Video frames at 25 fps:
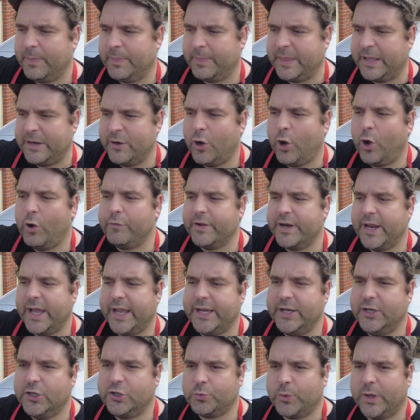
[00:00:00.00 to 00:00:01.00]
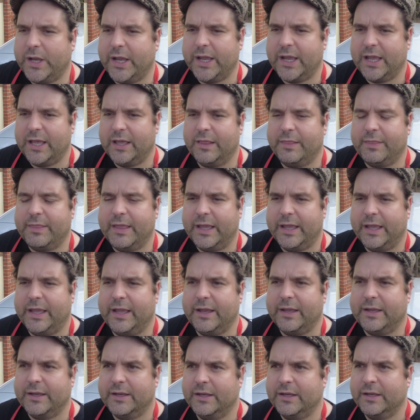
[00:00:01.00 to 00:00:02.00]
of an age where
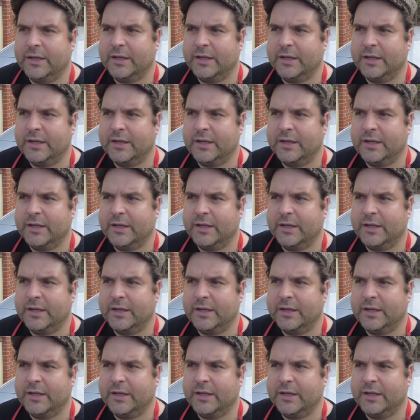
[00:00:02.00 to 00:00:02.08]
they're